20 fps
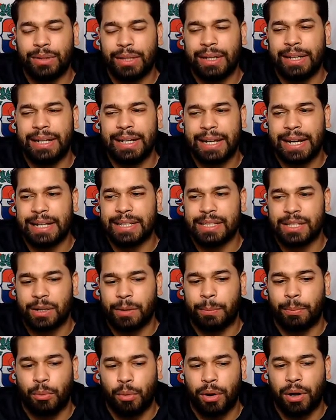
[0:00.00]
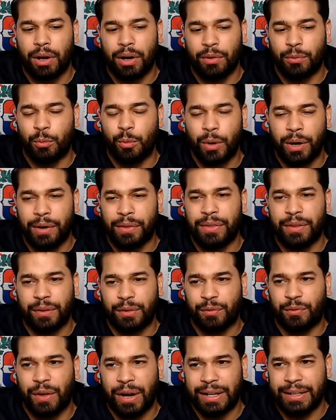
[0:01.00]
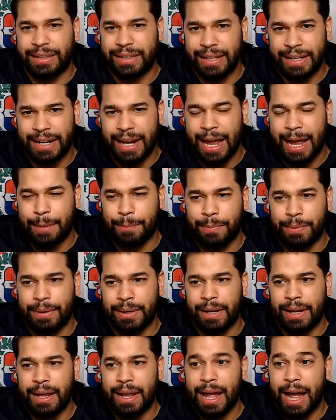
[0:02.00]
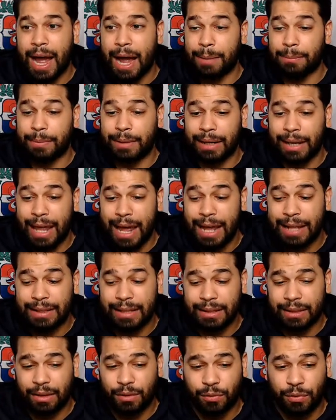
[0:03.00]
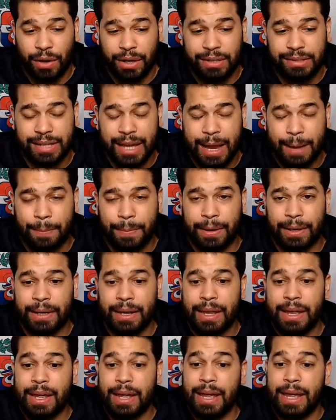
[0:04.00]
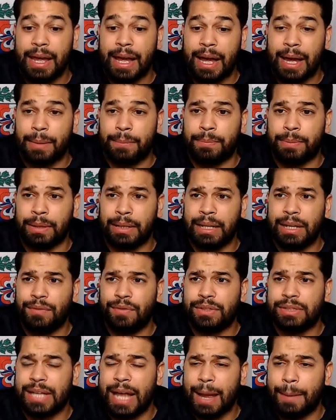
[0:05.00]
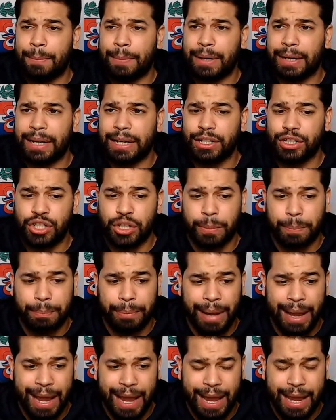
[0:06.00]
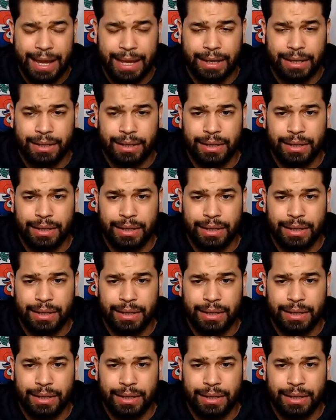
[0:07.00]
he get to the point of where this fight did happen. I'm glad that this fight is happening. I believe it's happening in Japan.